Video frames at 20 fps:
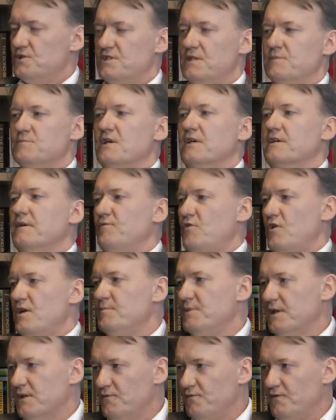seems like a very
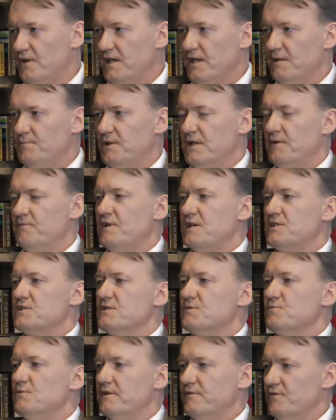big fee, but
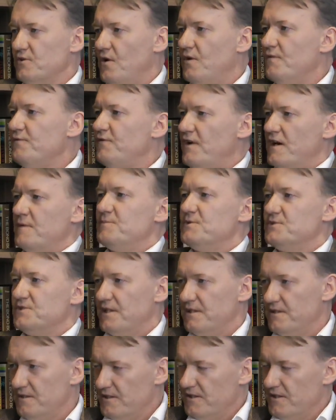investors will have got 5%